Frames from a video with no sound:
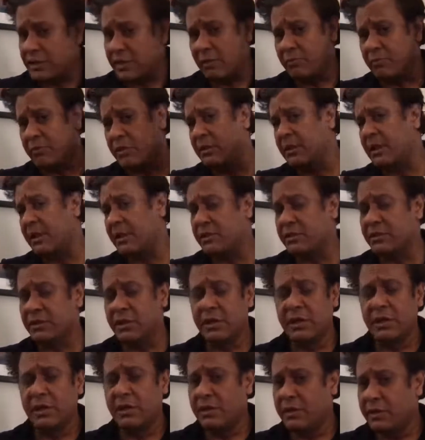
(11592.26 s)
something that is
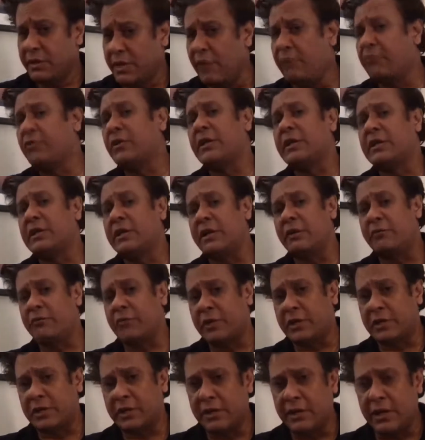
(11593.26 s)

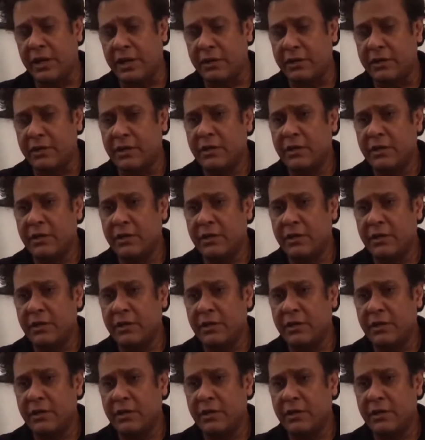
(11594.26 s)
definitely done.